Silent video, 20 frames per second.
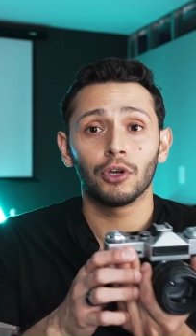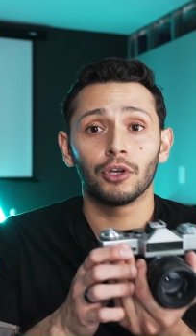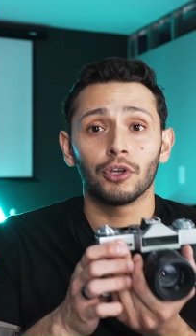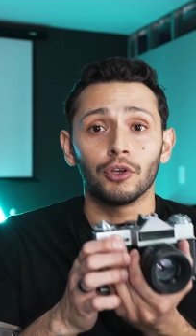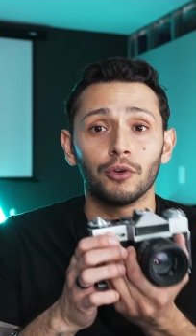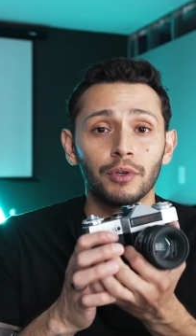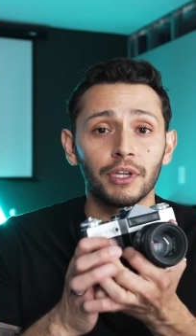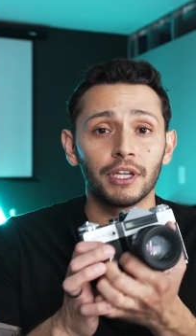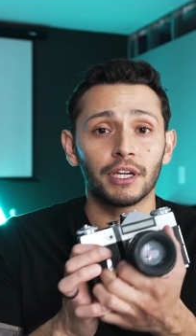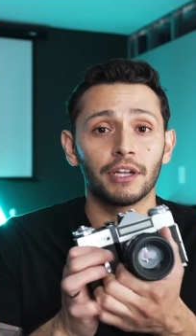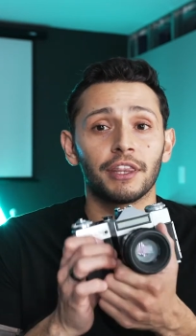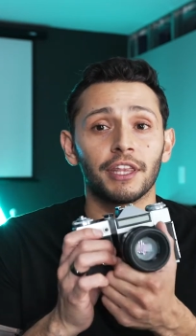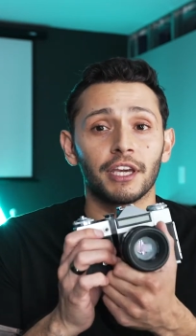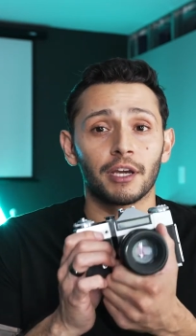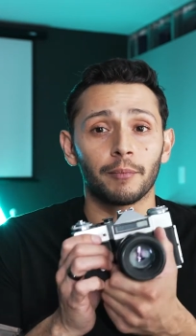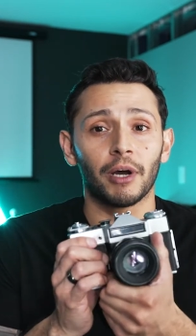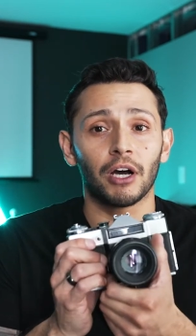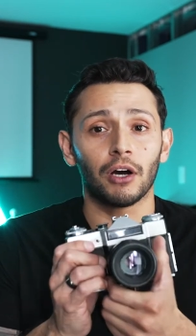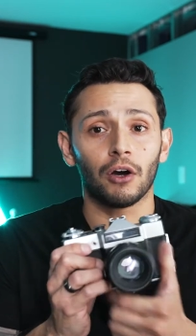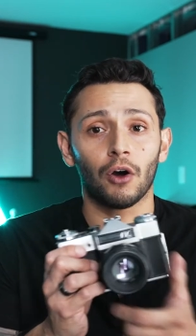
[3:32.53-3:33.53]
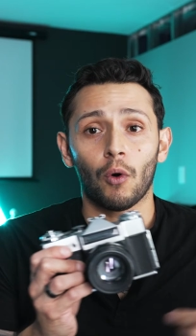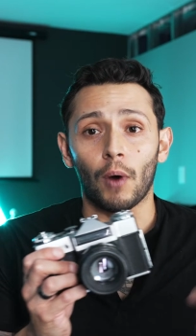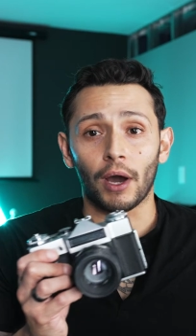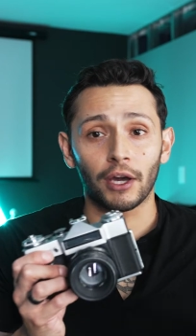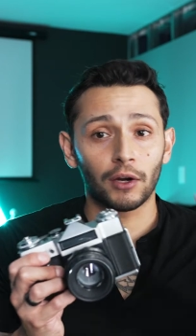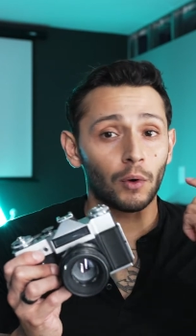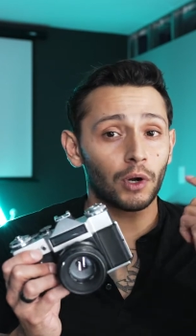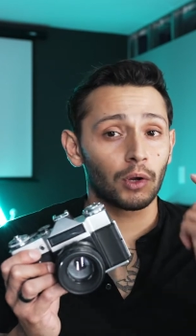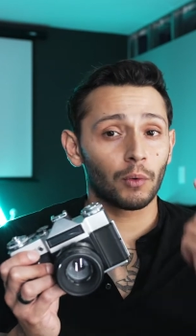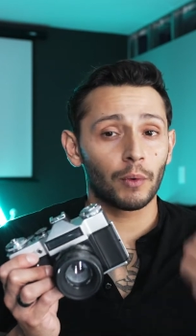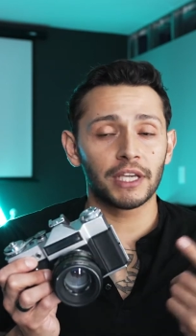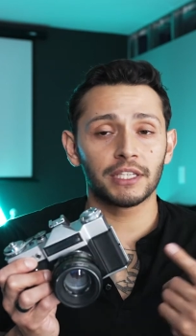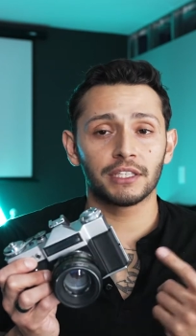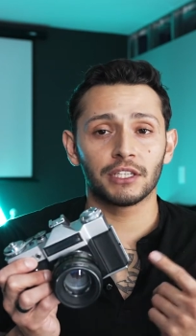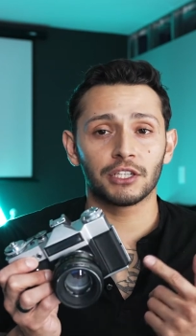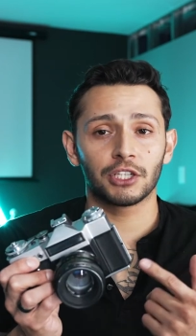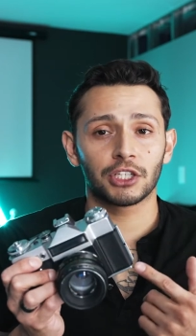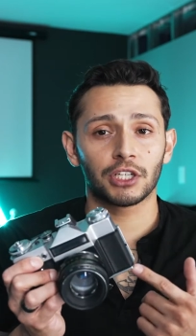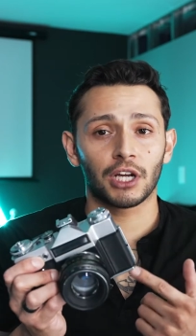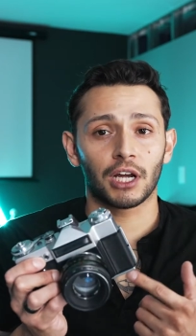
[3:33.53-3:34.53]
you need to think about, oh, I don't wanna waste
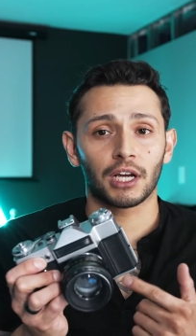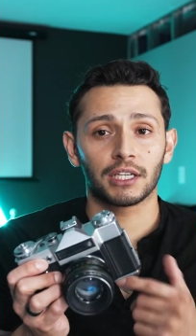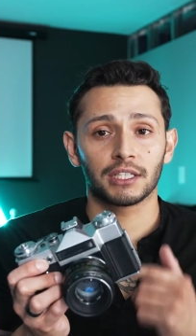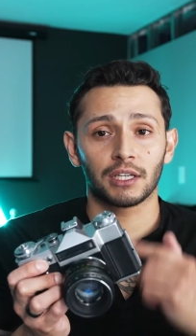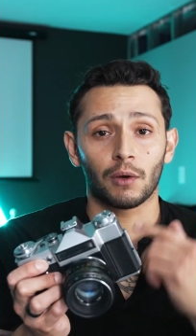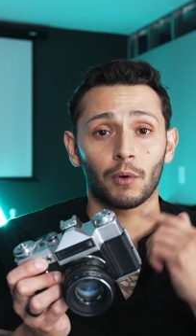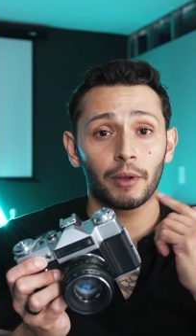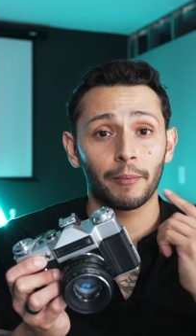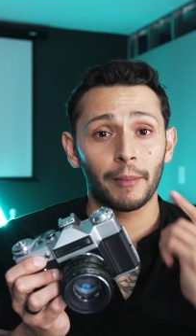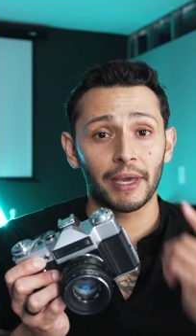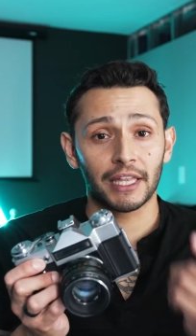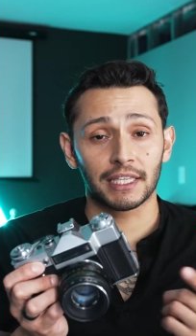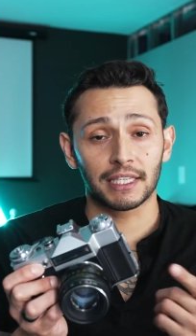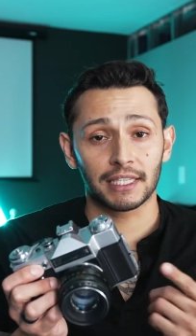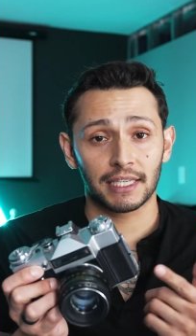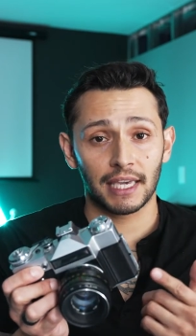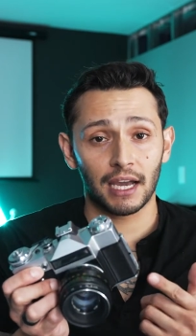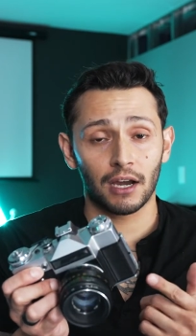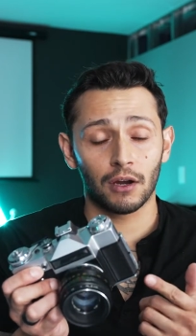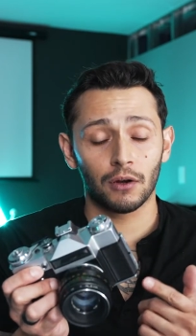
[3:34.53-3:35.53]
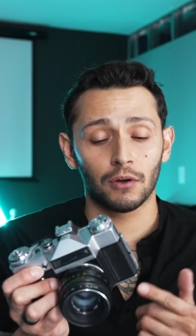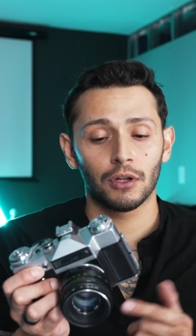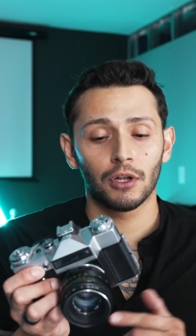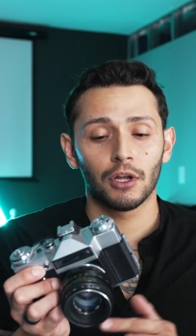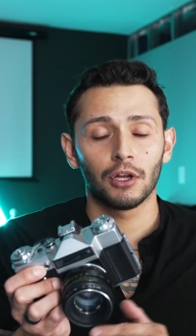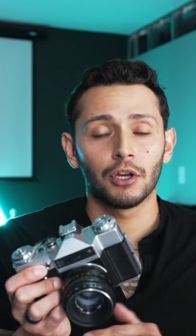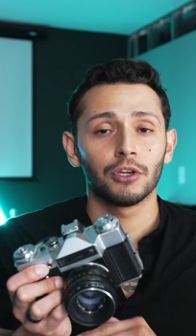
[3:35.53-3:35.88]
this shot because I wanna make this count.